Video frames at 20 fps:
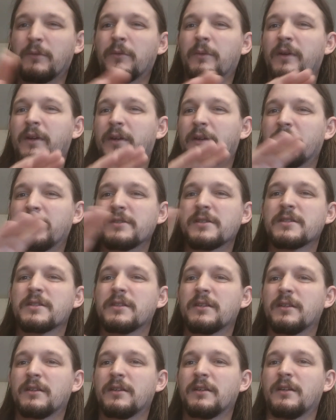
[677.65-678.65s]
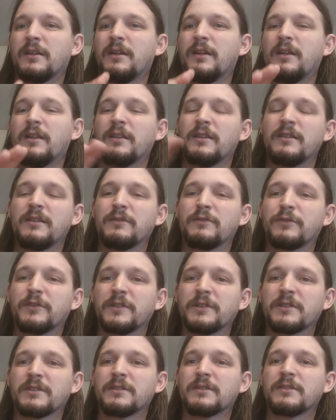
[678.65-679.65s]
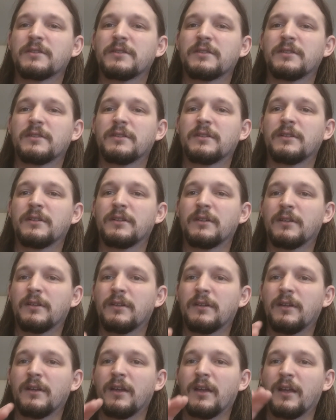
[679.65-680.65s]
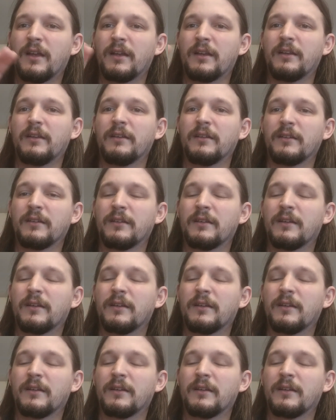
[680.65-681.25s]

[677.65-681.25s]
where is the difference? And